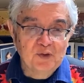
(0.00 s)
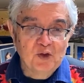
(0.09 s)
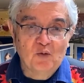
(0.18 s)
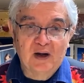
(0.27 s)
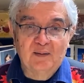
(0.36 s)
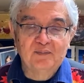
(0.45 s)

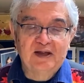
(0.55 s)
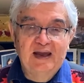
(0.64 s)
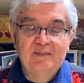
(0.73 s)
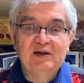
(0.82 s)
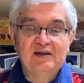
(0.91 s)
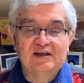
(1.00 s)
When I'm
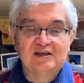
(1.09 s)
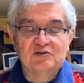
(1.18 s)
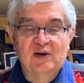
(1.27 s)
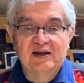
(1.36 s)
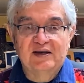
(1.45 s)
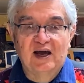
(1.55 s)
taping this
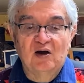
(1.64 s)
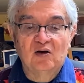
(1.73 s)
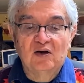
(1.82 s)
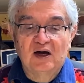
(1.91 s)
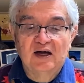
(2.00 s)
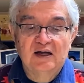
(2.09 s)
right now,
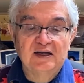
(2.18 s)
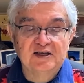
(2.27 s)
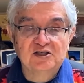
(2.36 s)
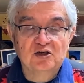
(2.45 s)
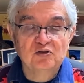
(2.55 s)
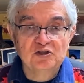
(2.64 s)
it's
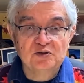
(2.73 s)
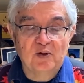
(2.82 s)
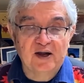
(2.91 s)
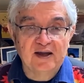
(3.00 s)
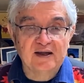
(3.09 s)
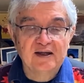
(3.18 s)
goose
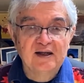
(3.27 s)
break